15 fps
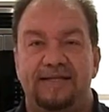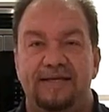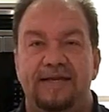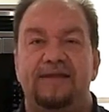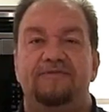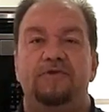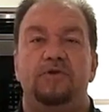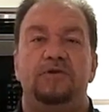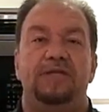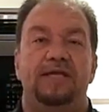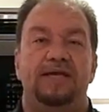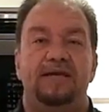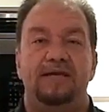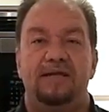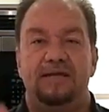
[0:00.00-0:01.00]
it. If you
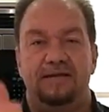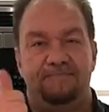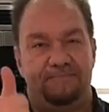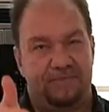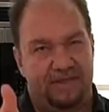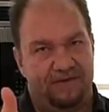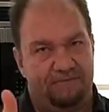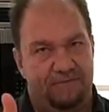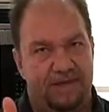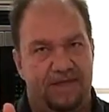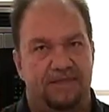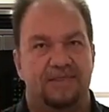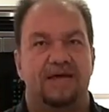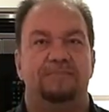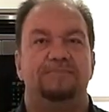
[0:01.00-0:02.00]
did, give me a
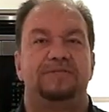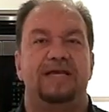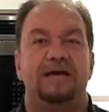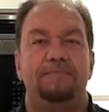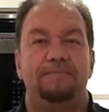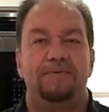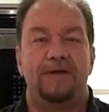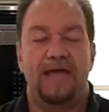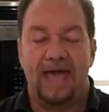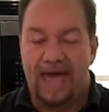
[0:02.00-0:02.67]
thumbs up